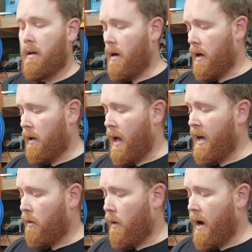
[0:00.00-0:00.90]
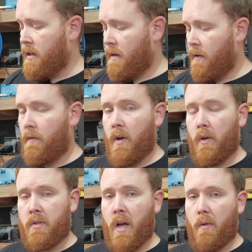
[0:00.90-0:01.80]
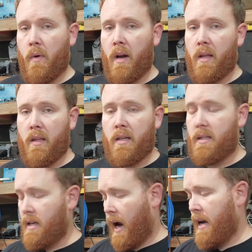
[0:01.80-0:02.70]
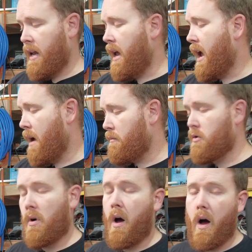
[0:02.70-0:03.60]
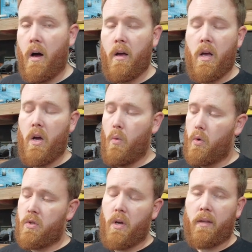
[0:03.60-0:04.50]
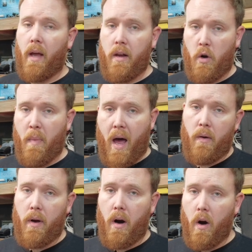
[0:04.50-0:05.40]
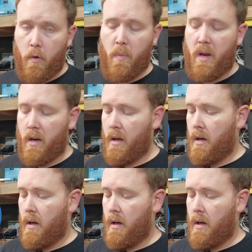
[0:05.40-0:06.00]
Uh, likewise, if your vehicle's not running, this ninety amp draw will suck down your battery in a heartbeat.